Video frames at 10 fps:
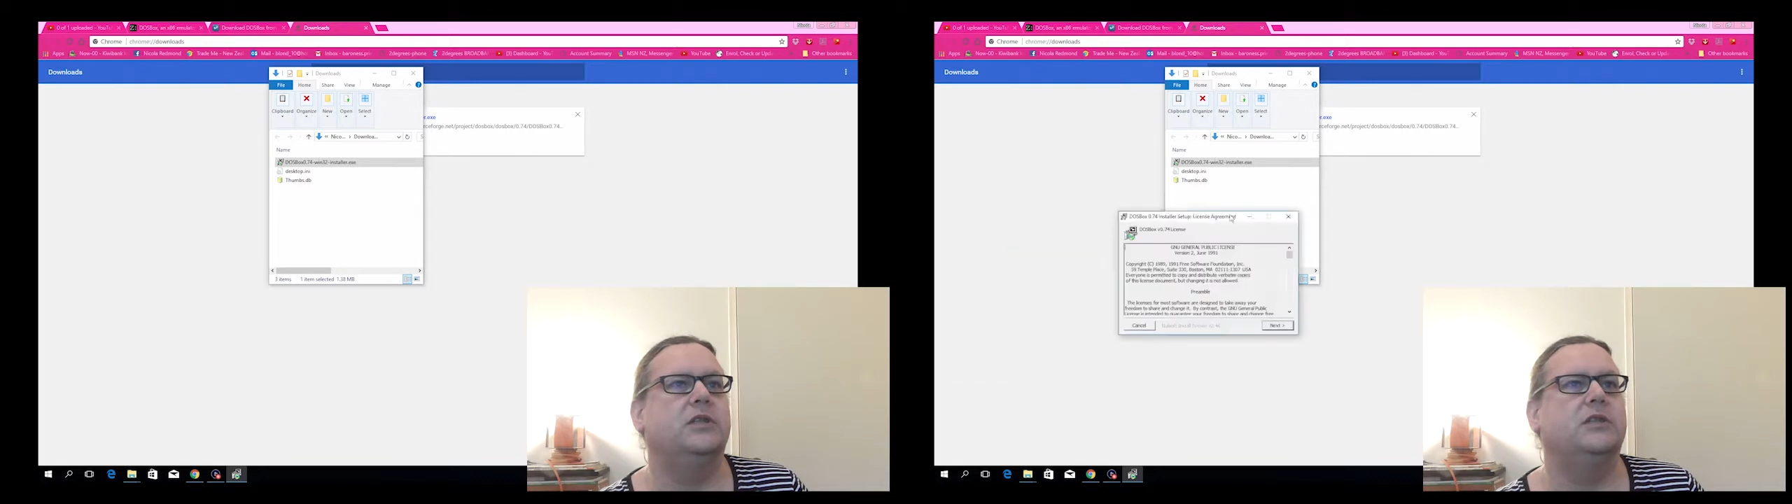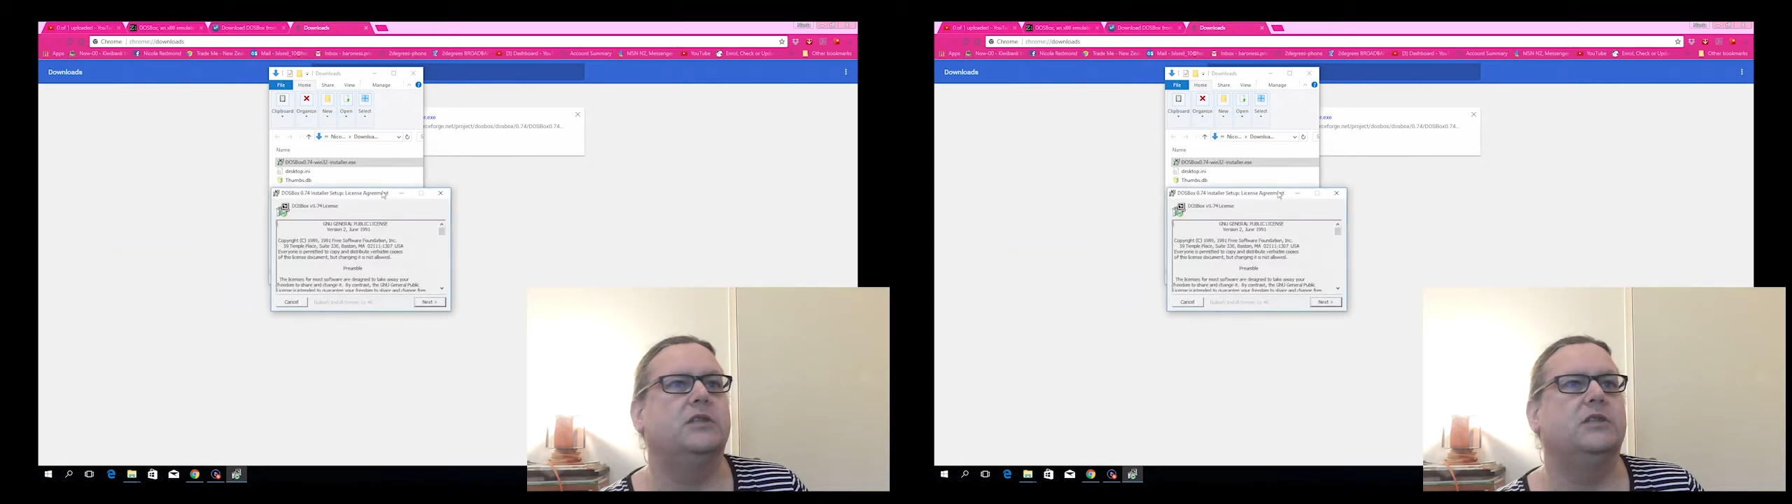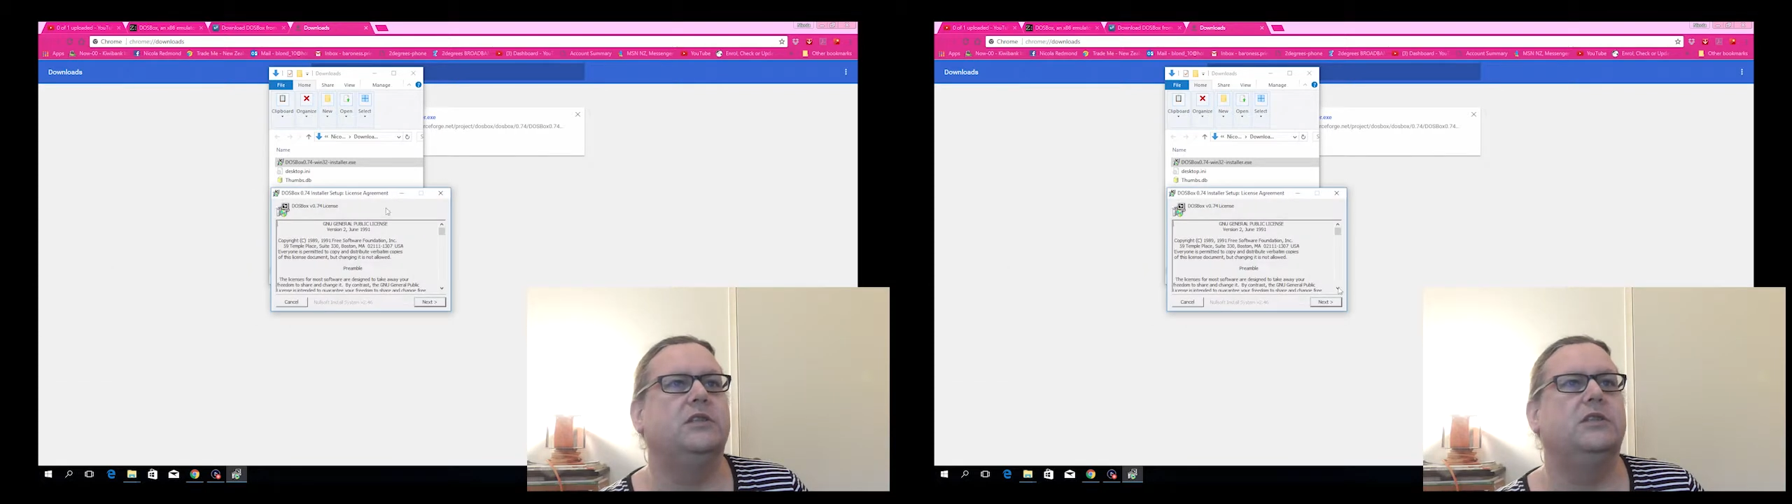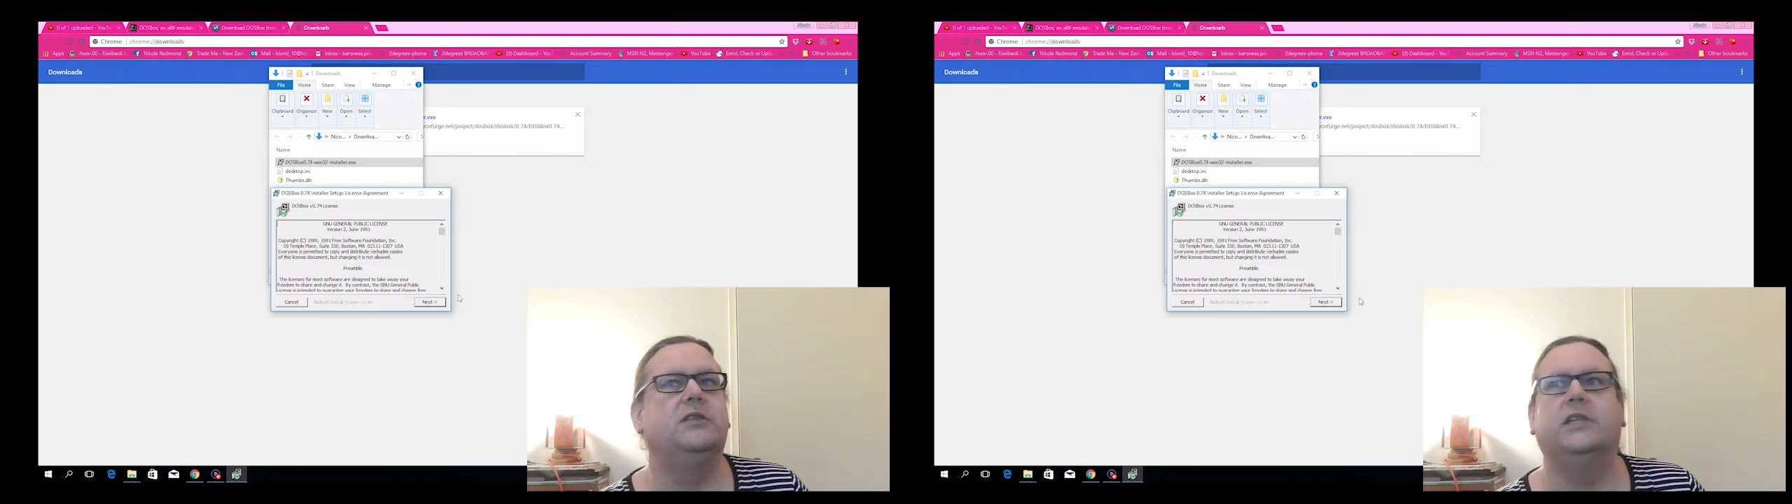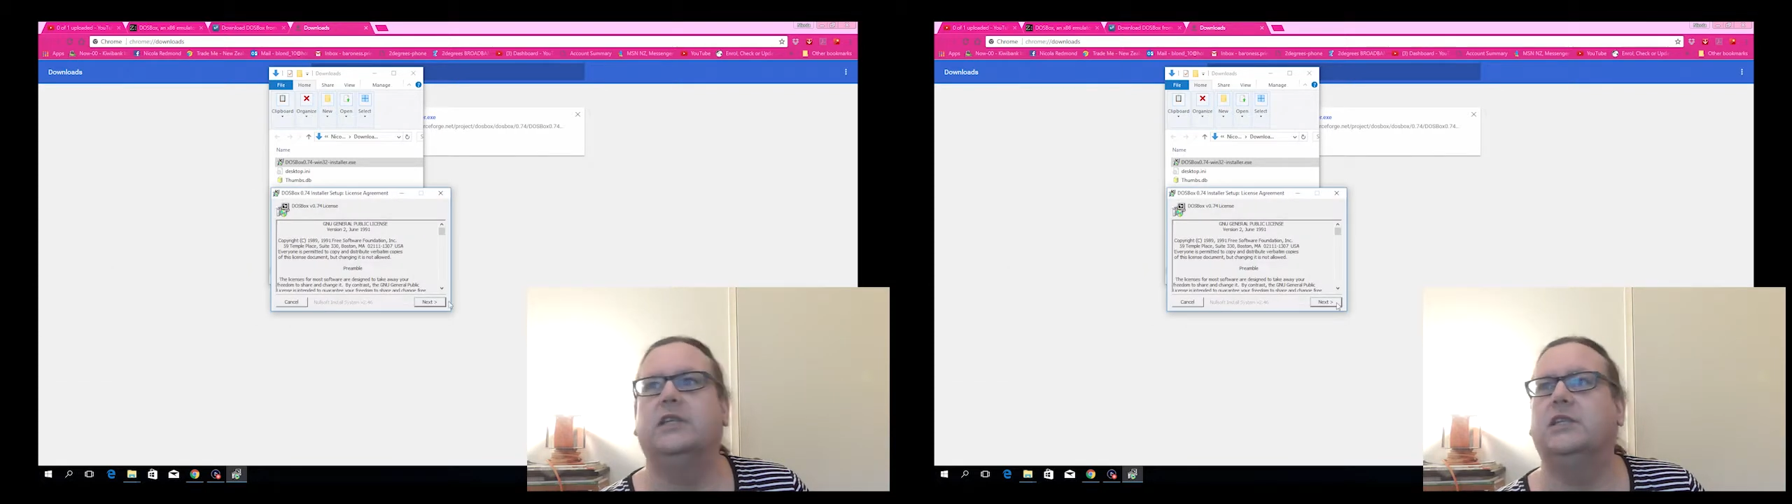reason you
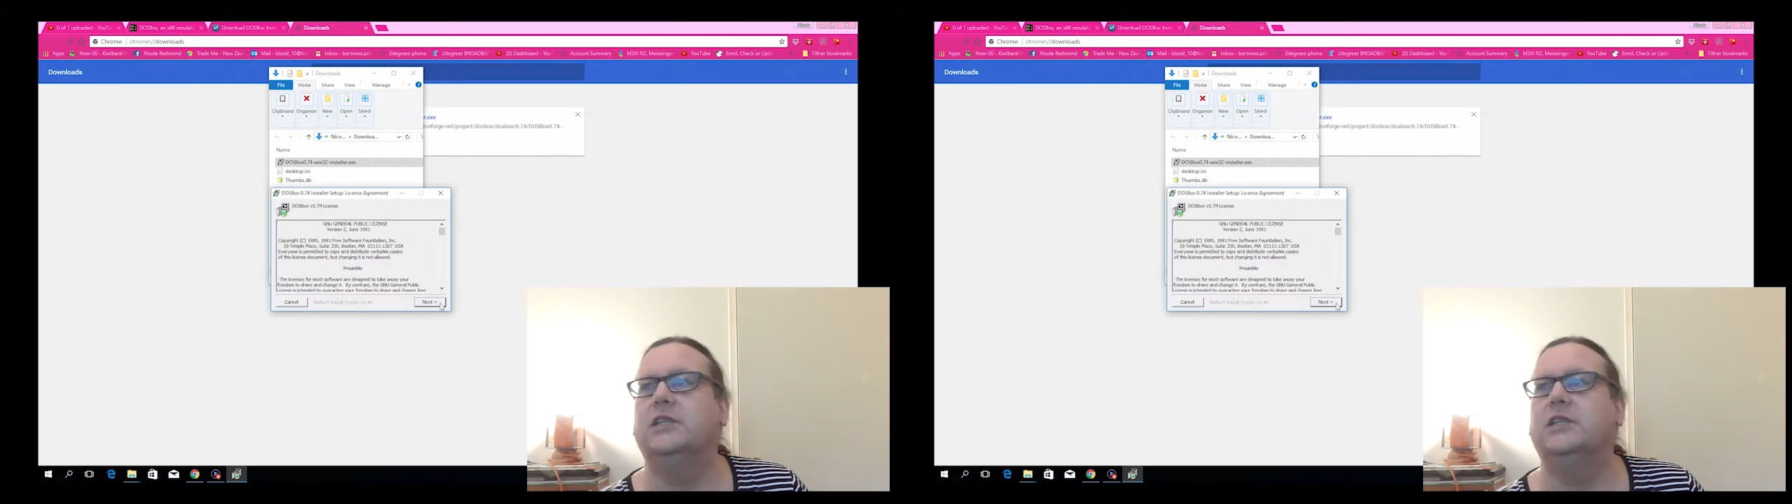do that